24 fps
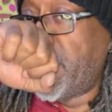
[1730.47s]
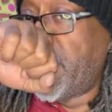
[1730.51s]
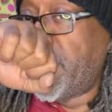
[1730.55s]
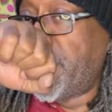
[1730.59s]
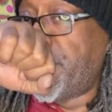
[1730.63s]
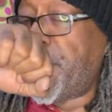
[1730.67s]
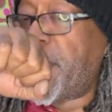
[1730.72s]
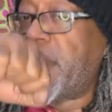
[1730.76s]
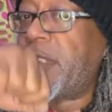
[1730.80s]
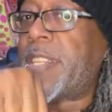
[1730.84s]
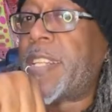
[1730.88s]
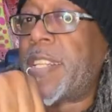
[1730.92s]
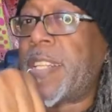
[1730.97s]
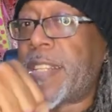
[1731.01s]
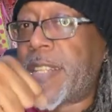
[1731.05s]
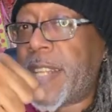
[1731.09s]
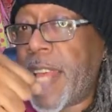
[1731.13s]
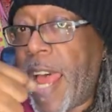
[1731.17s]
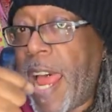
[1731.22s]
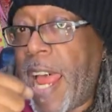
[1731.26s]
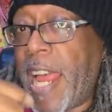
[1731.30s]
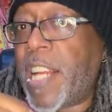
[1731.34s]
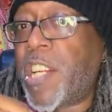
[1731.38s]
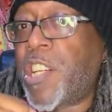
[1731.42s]
this is
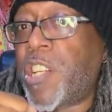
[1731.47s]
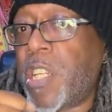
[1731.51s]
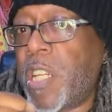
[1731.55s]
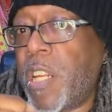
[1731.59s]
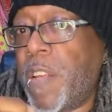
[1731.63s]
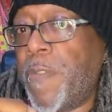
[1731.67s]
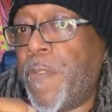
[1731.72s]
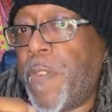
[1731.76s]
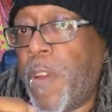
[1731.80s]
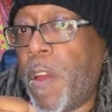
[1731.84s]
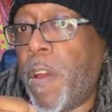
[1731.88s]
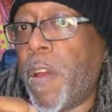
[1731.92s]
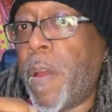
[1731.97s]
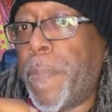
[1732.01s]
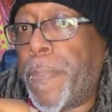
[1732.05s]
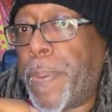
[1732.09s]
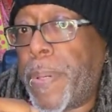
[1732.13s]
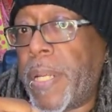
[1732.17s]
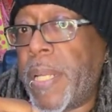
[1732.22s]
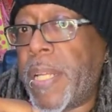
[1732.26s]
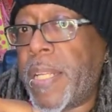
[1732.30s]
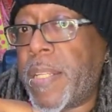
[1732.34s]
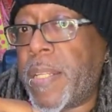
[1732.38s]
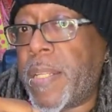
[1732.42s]
actually very
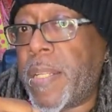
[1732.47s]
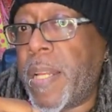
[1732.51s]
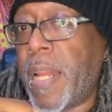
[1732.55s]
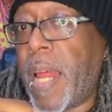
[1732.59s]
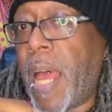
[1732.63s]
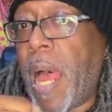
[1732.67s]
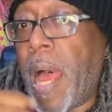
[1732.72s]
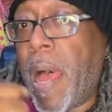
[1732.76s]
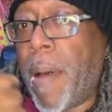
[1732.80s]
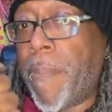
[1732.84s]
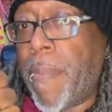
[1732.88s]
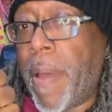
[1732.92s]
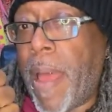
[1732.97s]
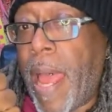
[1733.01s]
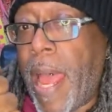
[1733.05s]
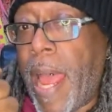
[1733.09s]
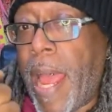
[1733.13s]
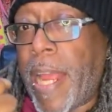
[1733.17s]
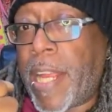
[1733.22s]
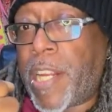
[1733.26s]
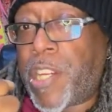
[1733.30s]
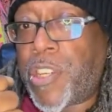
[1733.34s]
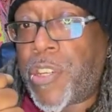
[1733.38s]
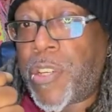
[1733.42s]
pleasant. I'm
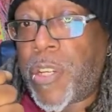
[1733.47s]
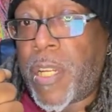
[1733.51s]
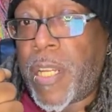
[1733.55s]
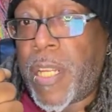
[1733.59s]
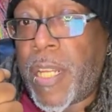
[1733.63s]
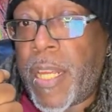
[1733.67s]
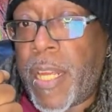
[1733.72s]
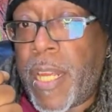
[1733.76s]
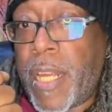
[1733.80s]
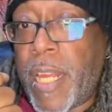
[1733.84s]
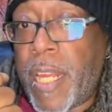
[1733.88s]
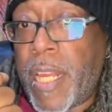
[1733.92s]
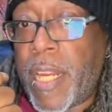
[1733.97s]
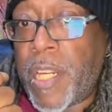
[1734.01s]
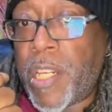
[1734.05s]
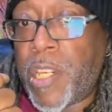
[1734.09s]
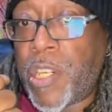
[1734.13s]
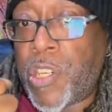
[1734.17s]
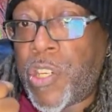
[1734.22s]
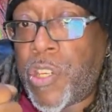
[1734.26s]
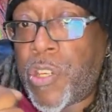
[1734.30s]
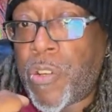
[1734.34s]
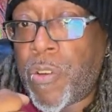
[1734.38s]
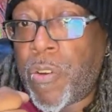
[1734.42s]
actually
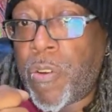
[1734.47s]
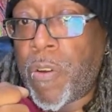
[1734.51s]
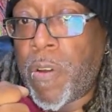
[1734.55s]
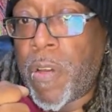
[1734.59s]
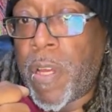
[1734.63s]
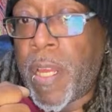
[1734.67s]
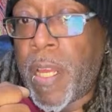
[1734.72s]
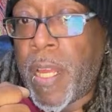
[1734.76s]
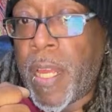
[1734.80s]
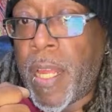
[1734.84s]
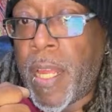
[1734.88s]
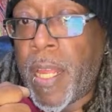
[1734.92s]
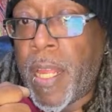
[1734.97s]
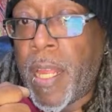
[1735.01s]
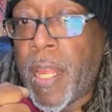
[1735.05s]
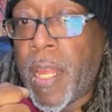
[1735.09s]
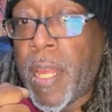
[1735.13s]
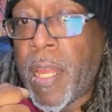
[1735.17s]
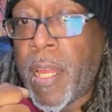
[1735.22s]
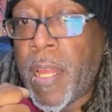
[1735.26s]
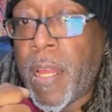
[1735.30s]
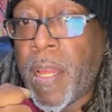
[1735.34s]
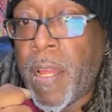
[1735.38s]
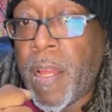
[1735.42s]
enjoying
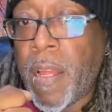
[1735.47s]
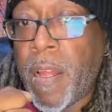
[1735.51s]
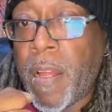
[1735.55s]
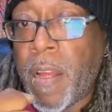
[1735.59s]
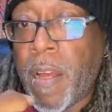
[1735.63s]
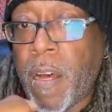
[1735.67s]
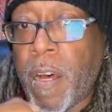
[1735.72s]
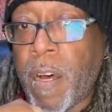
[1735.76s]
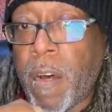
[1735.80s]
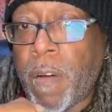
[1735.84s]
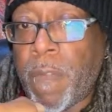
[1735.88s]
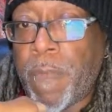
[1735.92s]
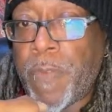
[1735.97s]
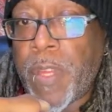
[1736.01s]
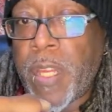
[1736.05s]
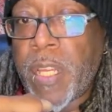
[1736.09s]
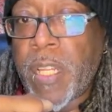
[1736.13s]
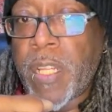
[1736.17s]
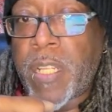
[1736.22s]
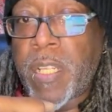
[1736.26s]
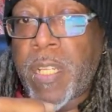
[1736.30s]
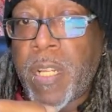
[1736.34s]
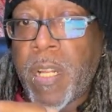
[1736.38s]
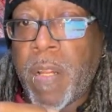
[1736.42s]
of
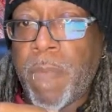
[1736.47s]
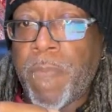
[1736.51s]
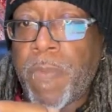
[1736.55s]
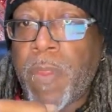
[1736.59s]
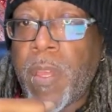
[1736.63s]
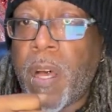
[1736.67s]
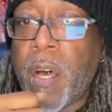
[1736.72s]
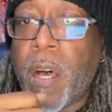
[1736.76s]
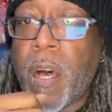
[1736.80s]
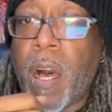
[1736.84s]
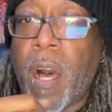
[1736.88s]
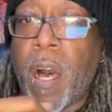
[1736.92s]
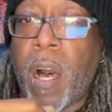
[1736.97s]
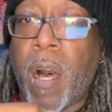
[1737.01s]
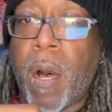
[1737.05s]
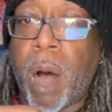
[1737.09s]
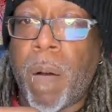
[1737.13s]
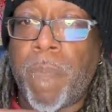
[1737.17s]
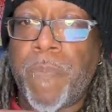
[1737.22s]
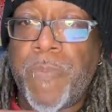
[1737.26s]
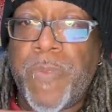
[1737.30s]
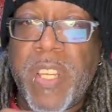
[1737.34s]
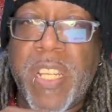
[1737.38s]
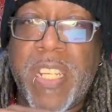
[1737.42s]
this.
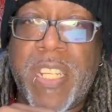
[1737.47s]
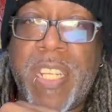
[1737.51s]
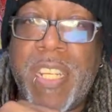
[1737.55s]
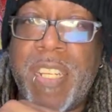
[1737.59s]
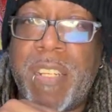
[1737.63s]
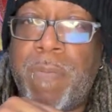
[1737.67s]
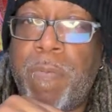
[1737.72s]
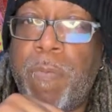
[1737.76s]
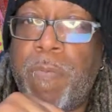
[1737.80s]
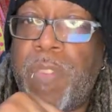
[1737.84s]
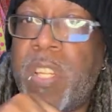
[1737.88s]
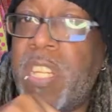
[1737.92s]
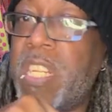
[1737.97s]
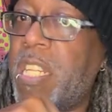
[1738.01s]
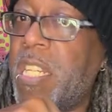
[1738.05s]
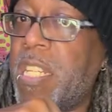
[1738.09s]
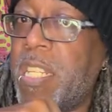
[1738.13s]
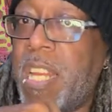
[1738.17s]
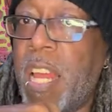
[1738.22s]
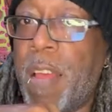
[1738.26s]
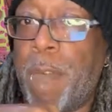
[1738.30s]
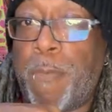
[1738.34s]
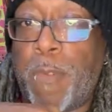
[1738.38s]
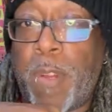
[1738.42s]
This is
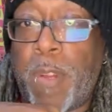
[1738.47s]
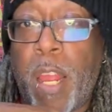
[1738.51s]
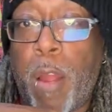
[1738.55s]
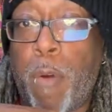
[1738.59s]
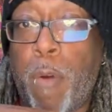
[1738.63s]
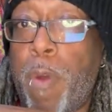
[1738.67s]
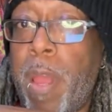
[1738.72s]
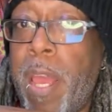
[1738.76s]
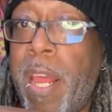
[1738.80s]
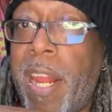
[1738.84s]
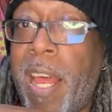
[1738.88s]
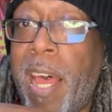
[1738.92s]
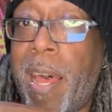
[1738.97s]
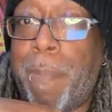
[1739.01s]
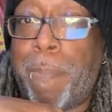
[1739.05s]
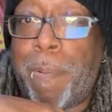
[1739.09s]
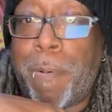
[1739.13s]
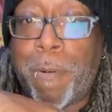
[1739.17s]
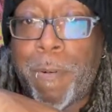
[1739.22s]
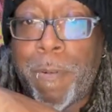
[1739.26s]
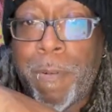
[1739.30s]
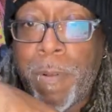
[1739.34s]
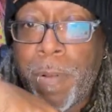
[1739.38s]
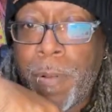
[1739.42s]
definitely a red apple.